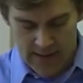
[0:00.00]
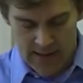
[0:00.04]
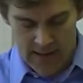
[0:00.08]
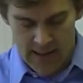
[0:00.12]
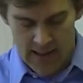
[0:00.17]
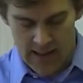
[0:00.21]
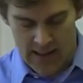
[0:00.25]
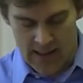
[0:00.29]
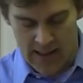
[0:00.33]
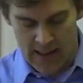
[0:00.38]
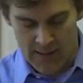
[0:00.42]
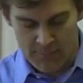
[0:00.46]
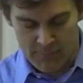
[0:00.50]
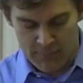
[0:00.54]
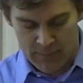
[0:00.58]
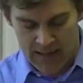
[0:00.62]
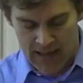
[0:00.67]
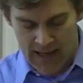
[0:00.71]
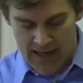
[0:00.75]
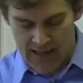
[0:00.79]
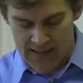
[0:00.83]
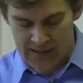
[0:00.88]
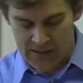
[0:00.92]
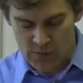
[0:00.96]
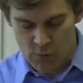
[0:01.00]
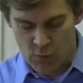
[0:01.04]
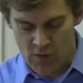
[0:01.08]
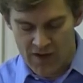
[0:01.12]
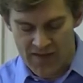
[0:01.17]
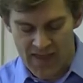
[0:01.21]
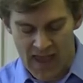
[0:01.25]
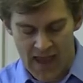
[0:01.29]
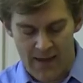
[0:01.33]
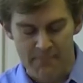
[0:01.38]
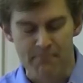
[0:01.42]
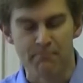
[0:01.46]
plant
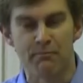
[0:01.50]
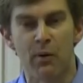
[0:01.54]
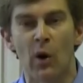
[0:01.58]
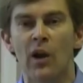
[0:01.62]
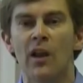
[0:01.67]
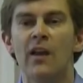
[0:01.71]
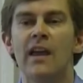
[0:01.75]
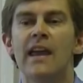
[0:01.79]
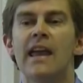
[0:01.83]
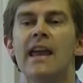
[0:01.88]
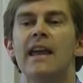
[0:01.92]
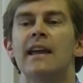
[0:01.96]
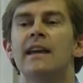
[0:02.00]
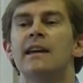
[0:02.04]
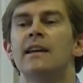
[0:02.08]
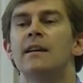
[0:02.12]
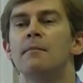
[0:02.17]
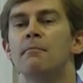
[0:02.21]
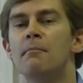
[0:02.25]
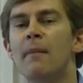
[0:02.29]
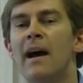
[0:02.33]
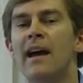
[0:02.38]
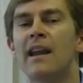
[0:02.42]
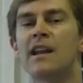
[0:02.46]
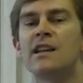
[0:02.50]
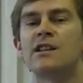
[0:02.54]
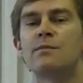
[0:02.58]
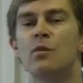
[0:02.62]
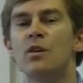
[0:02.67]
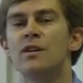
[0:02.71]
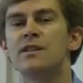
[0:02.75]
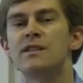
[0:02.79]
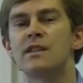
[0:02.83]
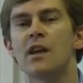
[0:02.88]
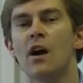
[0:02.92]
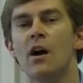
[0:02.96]
with a bullying
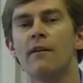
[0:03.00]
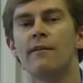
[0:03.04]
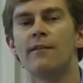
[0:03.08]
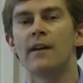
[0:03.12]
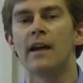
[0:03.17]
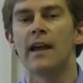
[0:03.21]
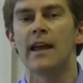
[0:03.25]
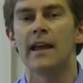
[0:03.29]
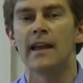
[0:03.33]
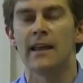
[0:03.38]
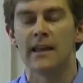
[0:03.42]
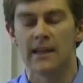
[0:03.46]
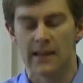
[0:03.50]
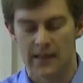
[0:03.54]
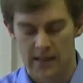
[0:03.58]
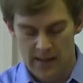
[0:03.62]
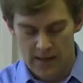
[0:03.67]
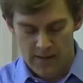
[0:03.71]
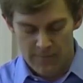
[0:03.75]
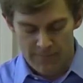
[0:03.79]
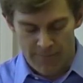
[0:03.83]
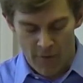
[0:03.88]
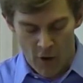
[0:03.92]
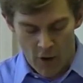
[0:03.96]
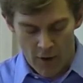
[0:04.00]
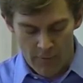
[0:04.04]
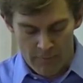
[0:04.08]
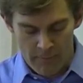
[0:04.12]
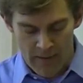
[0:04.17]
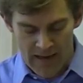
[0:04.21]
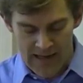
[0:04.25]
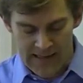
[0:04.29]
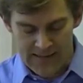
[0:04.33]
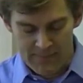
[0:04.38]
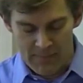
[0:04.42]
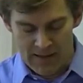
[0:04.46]
management of a
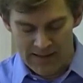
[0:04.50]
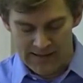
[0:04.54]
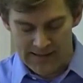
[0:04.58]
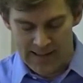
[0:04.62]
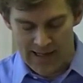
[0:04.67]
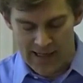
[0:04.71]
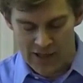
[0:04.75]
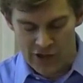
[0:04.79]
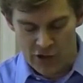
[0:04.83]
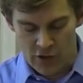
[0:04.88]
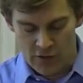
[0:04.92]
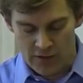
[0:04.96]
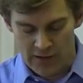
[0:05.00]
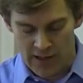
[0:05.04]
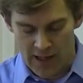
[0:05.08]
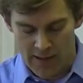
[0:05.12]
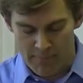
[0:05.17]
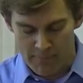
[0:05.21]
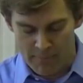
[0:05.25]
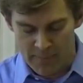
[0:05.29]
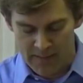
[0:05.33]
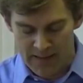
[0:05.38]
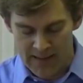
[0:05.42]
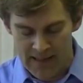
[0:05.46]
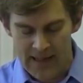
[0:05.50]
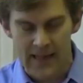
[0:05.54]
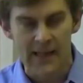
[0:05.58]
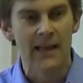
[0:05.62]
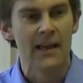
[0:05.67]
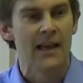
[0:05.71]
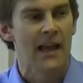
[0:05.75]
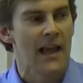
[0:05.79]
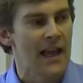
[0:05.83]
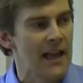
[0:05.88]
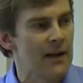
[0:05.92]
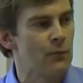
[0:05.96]
foreign-based multinational company
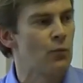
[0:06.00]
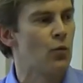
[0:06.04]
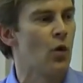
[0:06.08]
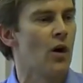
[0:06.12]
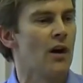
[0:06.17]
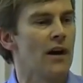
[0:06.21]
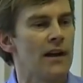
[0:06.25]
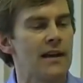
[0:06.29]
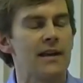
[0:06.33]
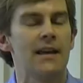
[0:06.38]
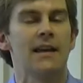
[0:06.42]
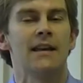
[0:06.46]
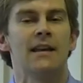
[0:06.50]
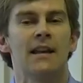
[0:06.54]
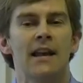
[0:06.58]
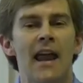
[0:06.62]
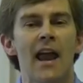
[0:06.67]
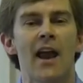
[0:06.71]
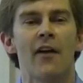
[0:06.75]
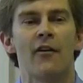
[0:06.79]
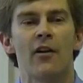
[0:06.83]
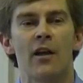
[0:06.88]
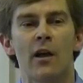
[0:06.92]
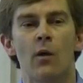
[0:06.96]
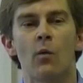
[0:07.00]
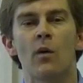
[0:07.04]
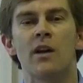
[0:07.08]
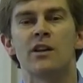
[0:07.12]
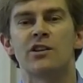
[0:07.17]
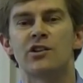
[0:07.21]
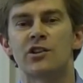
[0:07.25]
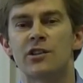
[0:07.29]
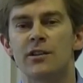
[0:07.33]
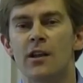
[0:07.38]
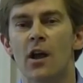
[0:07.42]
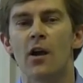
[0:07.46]
in an area
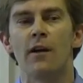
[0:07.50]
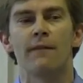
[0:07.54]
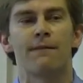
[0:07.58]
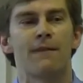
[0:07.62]
which, no